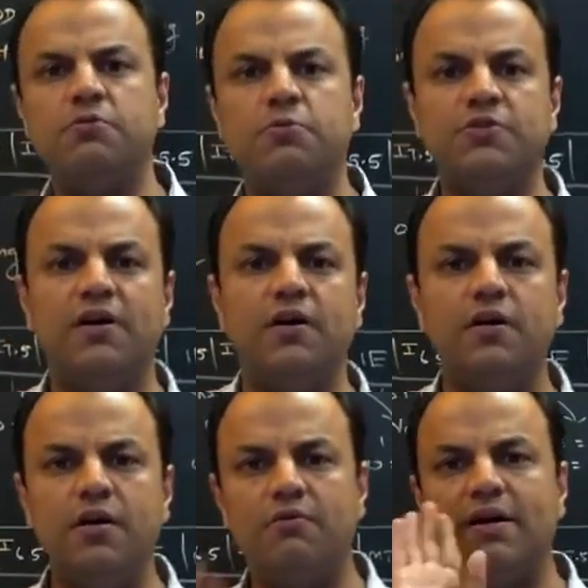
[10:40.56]
was the
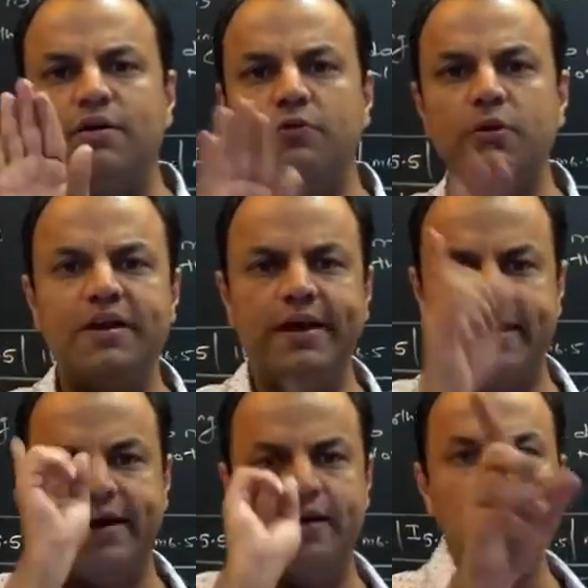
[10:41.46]
earlier value will be
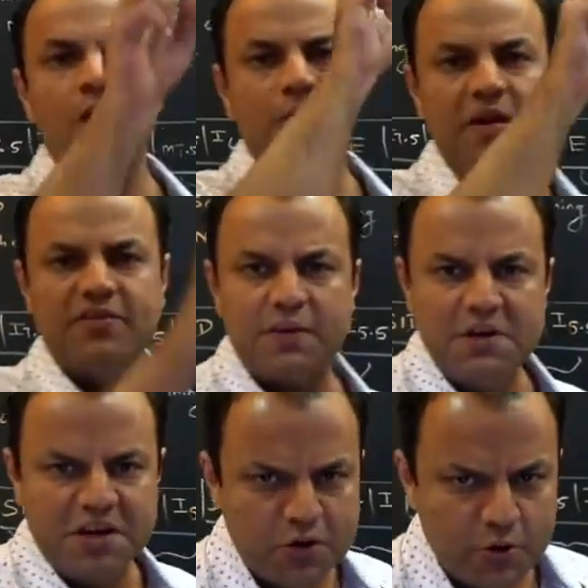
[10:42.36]
retained. Please tell
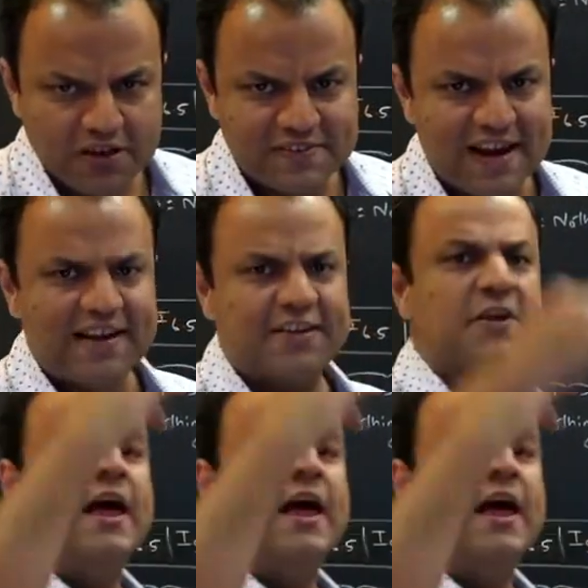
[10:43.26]
me, did you understand this?